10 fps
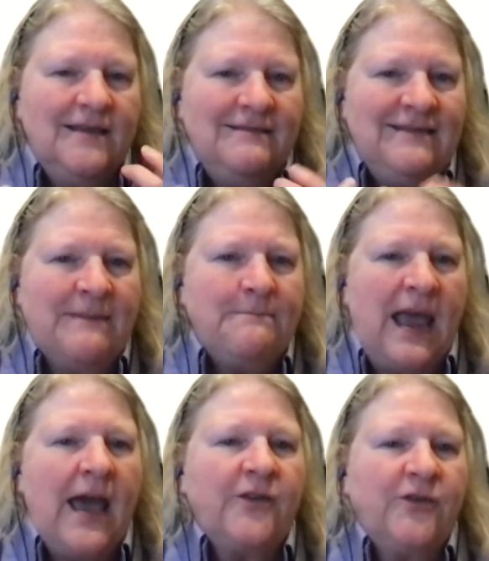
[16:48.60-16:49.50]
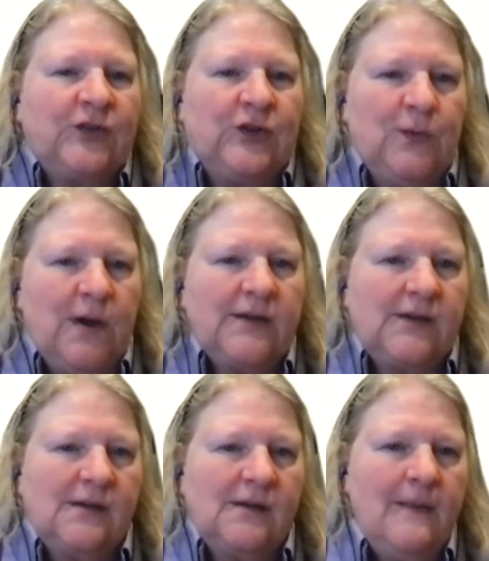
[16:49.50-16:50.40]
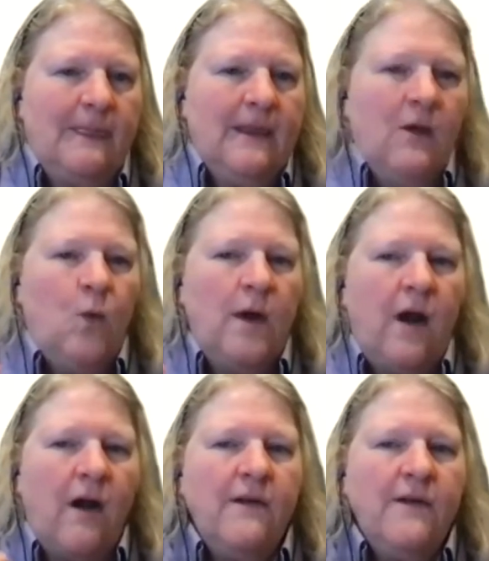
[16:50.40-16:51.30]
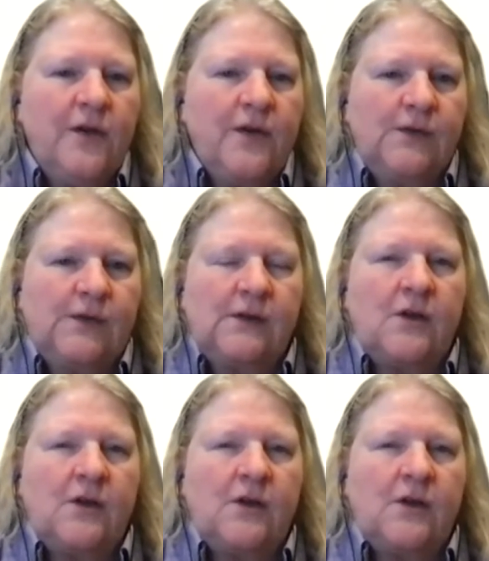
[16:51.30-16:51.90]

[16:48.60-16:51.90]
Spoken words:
that matters to us? What are those